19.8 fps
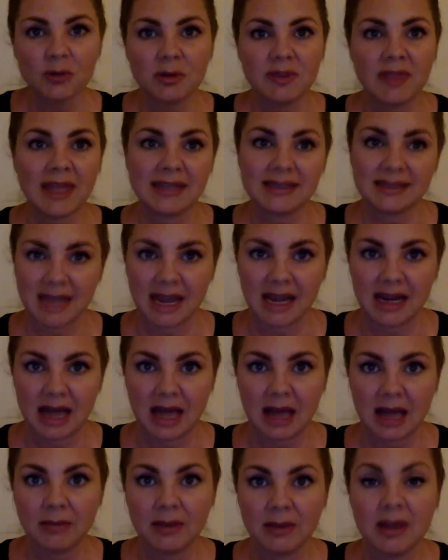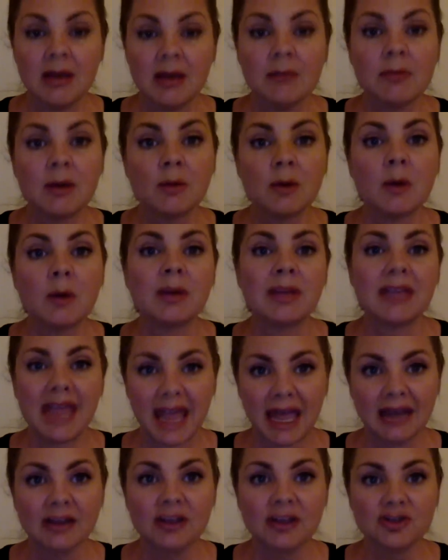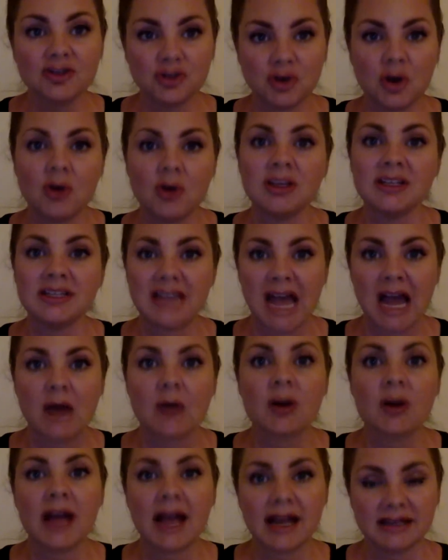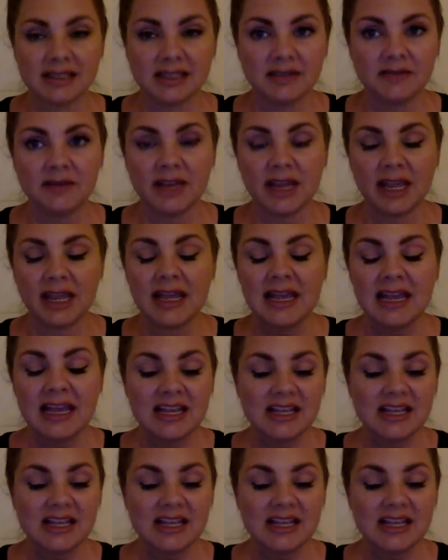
when they sign up, but what we can control is our activity.